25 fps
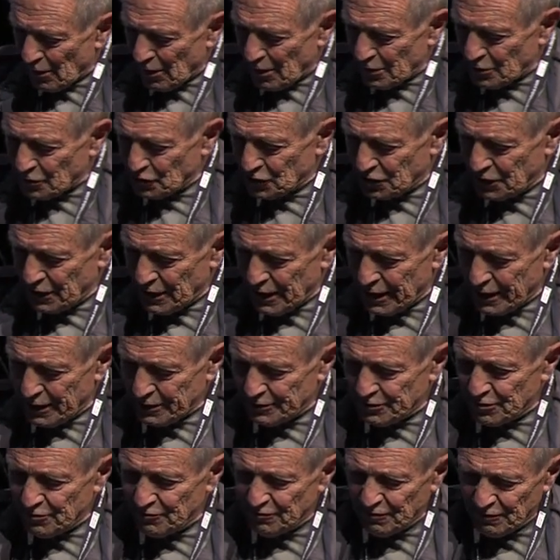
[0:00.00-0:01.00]
She
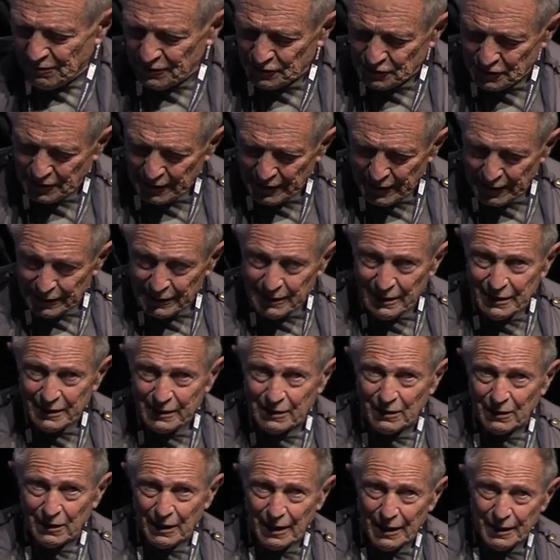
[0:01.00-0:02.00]
had
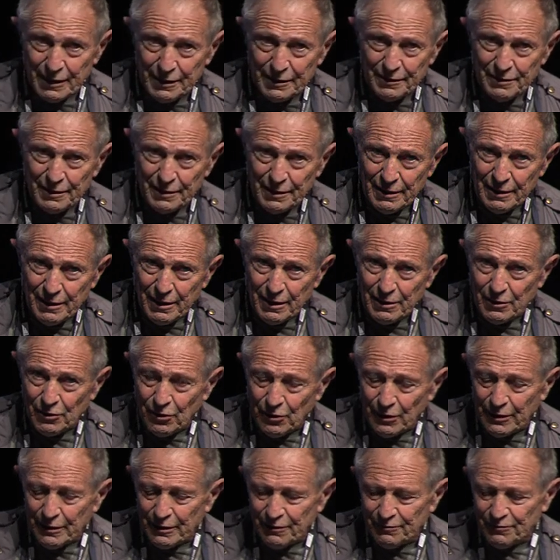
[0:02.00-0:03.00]
legal aid, a
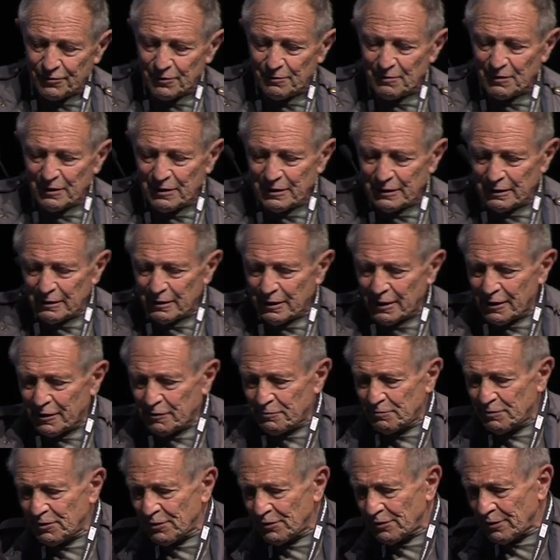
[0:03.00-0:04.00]
lawyer from the Legal
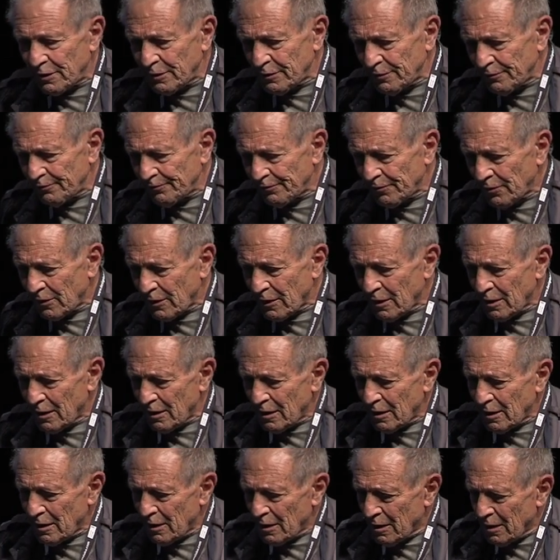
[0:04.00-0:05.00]
Aid Bureau,
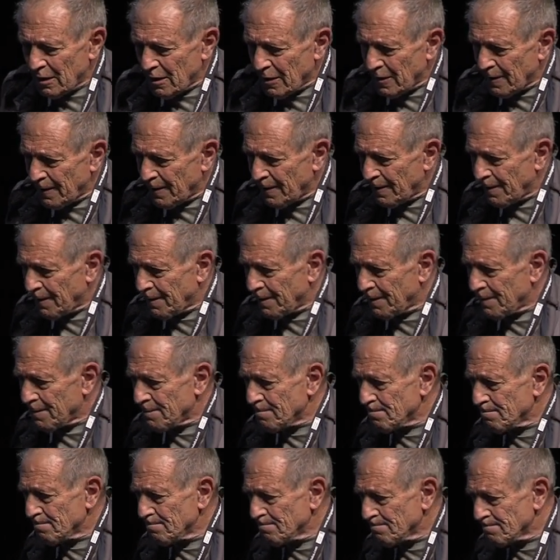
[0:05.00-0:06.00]

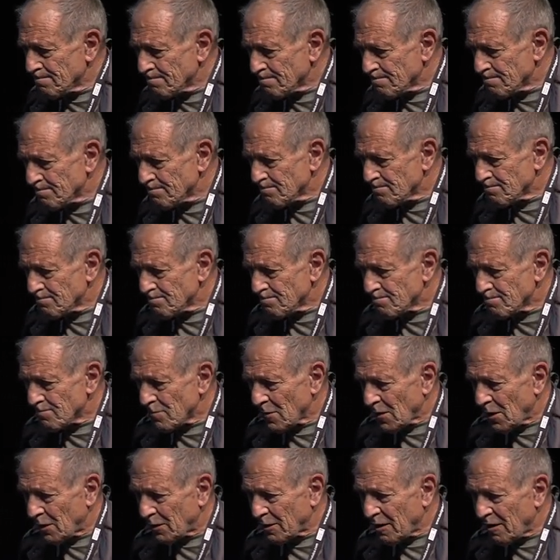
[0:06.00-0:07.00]
a
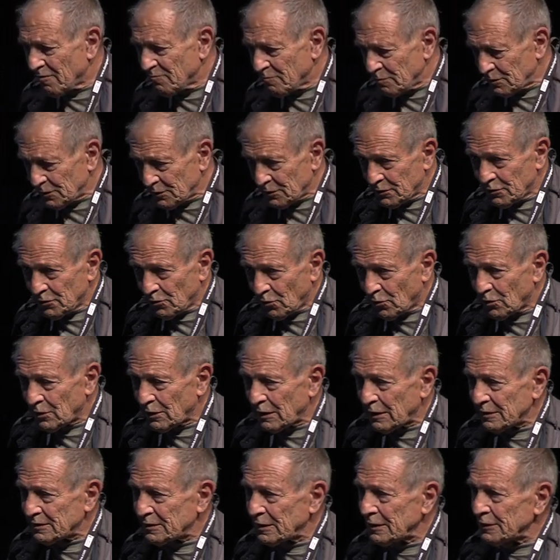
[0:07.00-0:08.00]
government
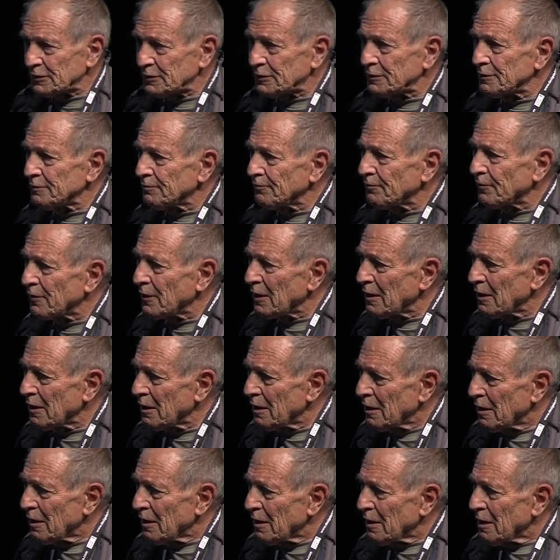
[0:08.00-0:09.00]
organization.
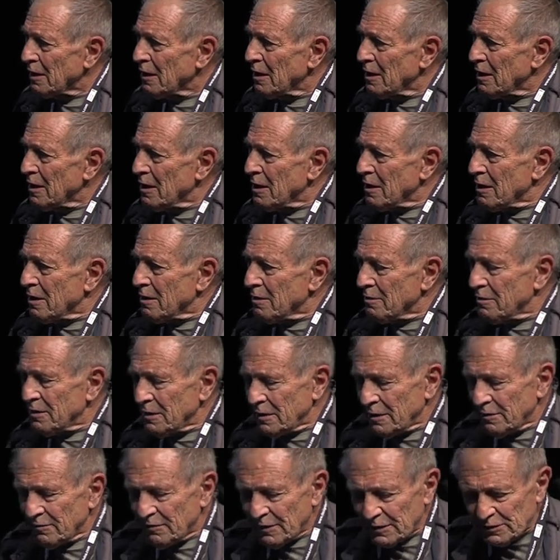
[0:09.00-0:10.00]

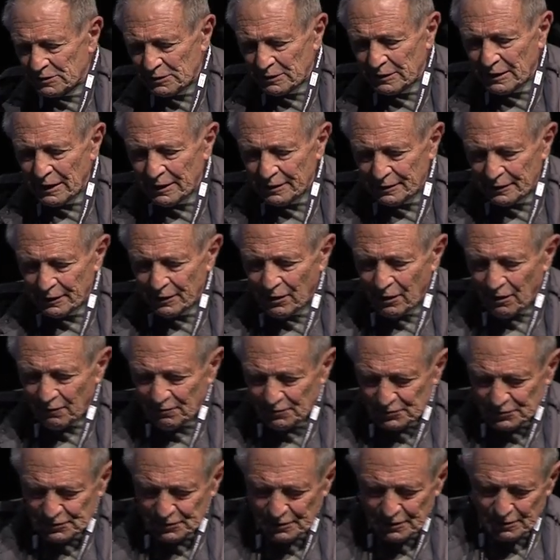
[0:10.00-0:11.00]
The investigating
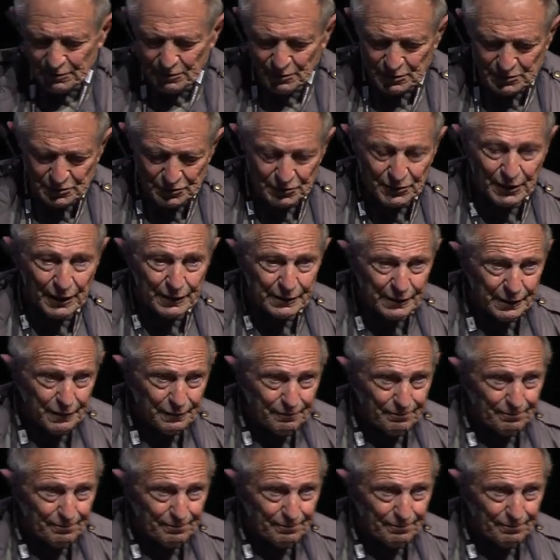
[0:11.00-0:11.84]
officer was drunk.